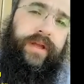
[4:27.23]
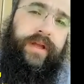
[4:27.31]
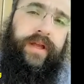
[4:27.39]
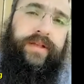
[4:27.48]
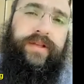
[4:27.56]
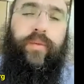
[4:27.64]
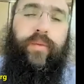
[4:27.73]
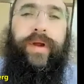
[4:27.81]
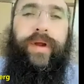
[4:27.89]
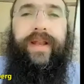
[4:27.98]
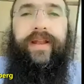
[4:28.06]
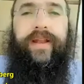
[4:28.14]
They said, we
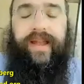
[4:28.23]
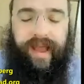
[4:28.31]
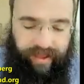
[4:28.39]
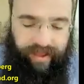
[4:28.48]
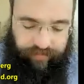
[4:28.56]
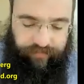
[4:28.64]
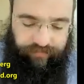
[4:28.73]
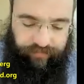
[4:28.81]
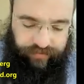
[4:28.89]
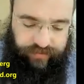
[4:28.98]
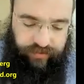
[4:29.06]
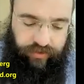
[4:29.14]
need to have a
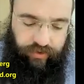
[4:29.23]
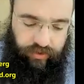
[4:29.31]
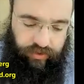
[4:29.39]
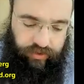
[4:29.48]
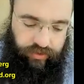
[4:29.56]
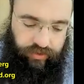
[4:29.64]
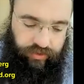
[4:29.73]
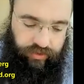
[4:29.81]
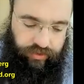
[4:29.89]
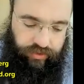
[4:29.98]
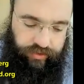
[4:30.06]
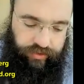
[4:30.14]
physical
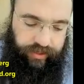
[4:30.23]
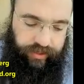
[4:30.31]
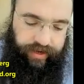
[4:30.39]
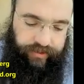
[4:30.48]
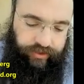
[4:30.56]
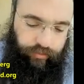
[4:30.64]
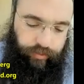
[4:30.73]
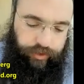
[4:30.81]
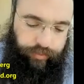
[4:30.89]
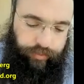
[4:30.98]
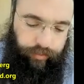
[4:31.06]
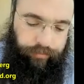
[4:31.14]
connection,
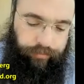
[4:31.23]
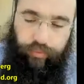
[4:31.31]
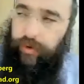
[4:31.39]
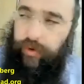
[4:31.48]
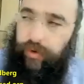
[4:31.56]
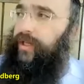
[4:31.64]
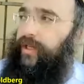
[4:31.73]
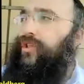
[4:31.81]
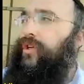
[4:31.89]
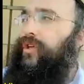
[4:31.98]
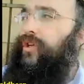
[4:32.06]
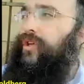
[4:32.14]
which will bridge
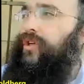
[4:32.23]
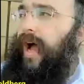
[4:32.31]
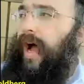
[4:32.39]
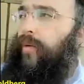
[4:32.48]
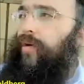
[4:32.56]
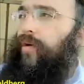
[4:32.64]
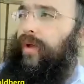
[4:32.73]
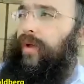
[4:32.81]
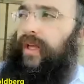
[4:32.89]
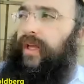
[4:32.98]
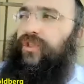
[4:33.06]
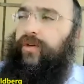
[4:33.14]
our
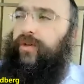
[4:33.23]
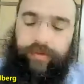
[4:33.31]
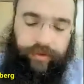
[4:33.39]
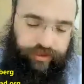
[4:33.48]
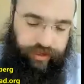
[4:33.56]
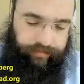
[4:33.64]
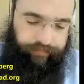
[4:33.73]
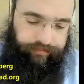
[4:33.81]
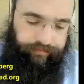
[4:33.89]
relationship with Hashem.